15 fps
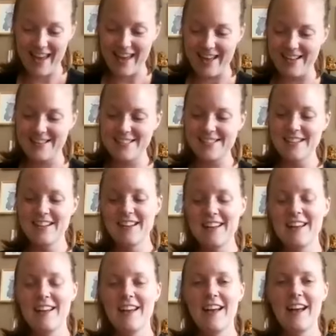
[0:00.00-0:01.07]
things
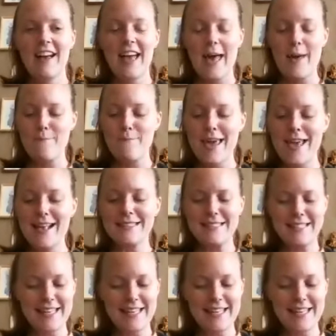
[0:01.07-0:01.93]
and make